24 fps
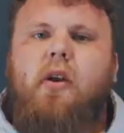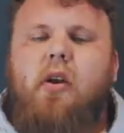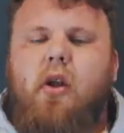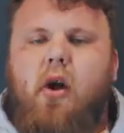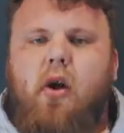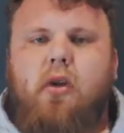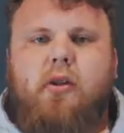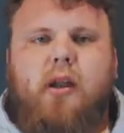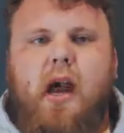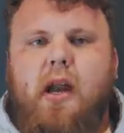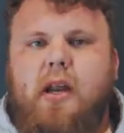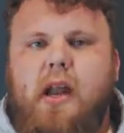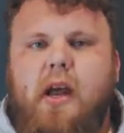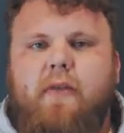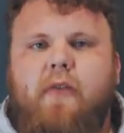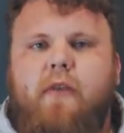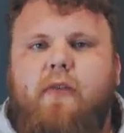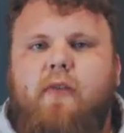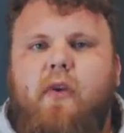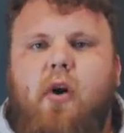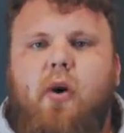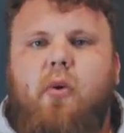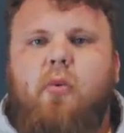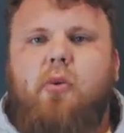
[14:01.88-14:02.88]
log that I never
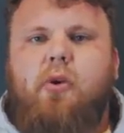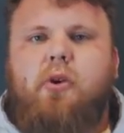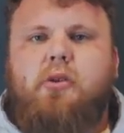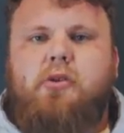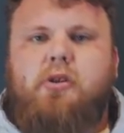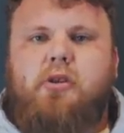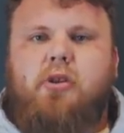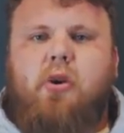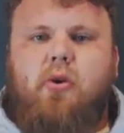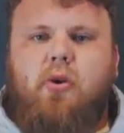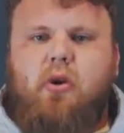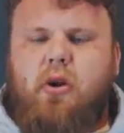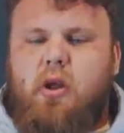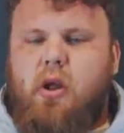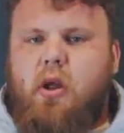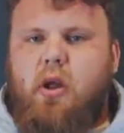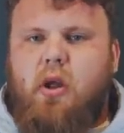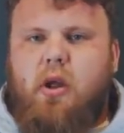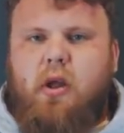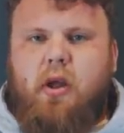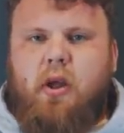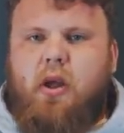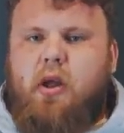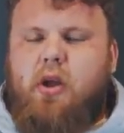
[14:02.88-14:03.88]
thought would. So,
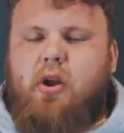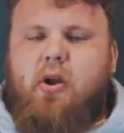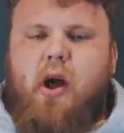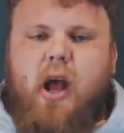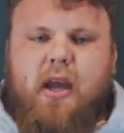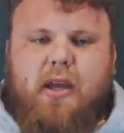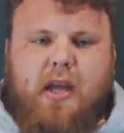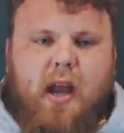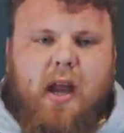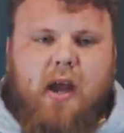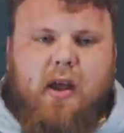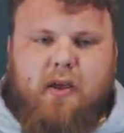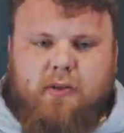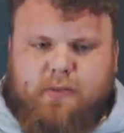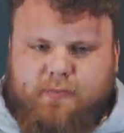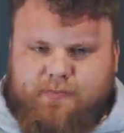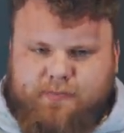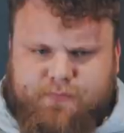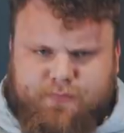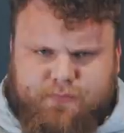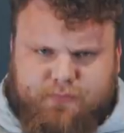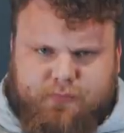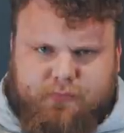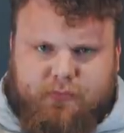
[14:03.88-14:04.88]
you know, I kind of
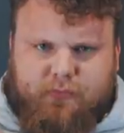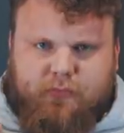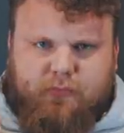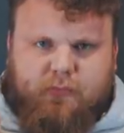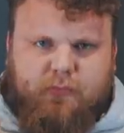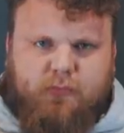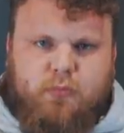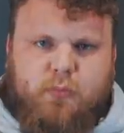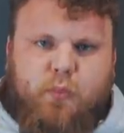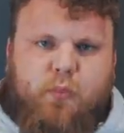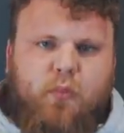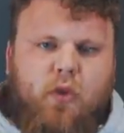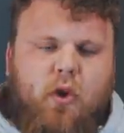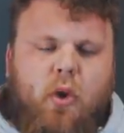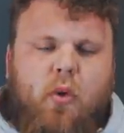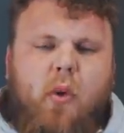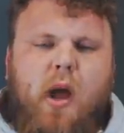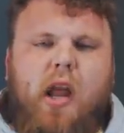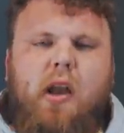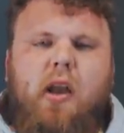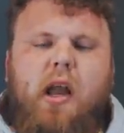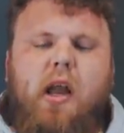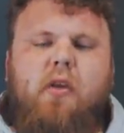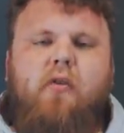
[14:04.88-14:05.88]

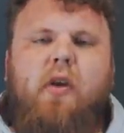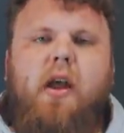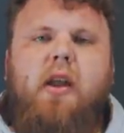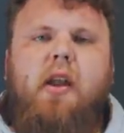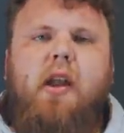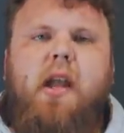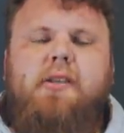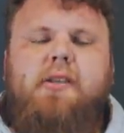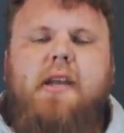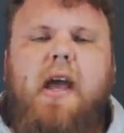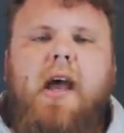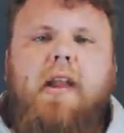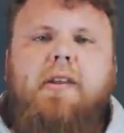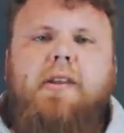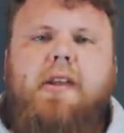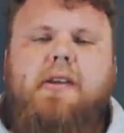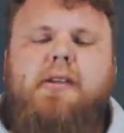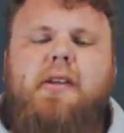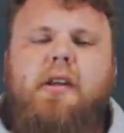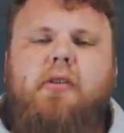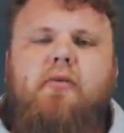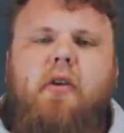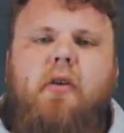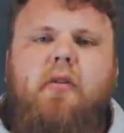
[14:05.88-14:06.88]
went like, right, let's get a
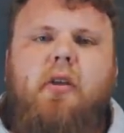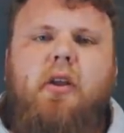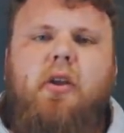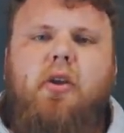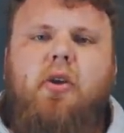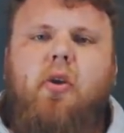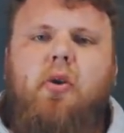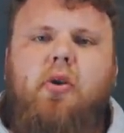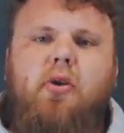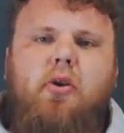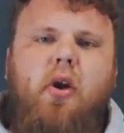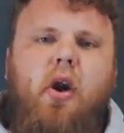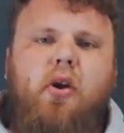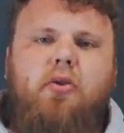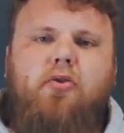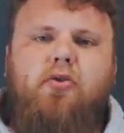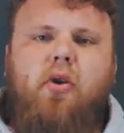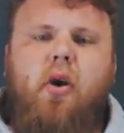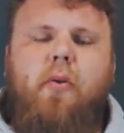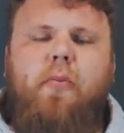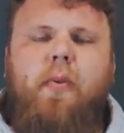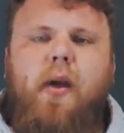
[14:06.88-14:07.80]
decent run with the yoke, not drop